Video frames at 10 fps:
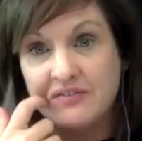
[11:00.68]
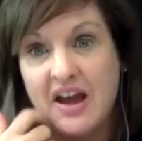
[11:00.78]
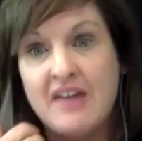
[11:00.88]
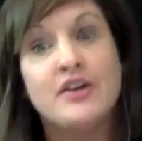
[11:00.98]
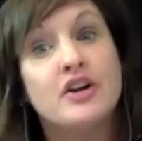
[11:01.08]

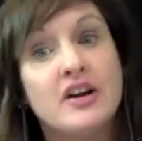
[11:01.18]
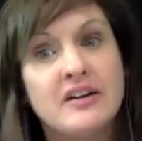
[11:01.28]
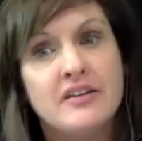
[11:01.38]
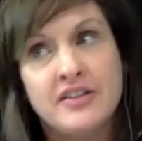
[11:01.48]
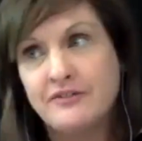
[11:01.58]
And
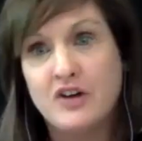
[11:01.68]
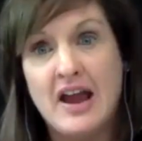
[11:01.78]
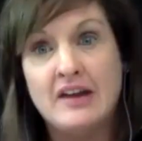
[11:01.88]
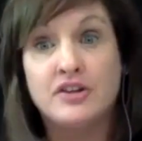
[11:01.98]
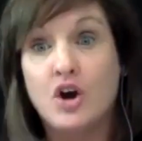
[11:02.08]
the
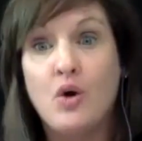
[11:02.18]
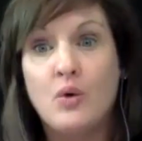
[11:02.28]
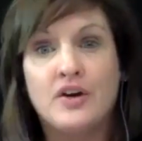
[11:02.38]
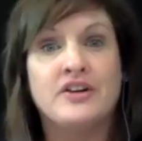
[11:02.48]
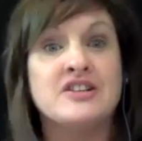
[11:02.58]
friend, the
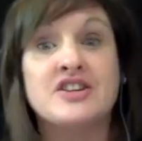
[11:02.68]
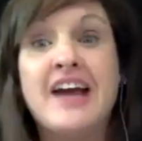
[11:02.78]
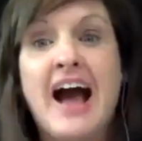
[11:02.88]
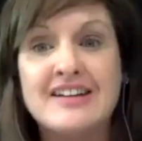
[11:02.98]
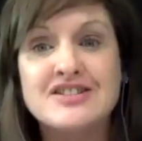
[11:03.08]
coworker is going to
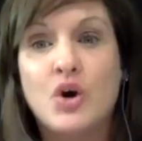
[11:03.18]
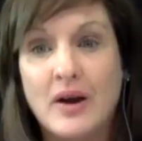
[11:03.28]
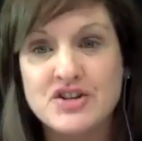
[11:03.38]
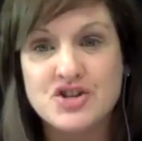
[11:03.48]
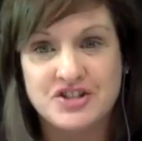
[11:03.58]
ask
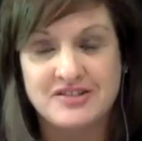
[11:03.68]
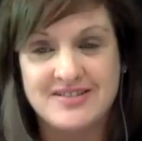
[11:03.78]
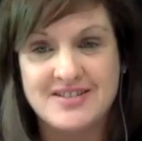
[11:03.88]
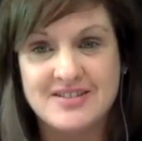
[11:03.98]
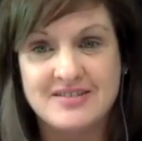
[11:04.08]

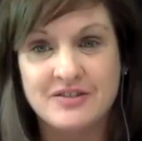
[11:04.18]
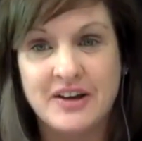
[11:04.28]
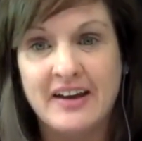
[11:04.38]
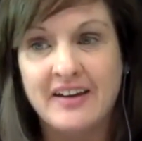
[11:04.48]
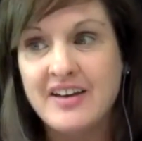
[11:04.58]
questions.
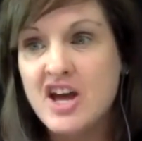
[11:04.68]
Okay.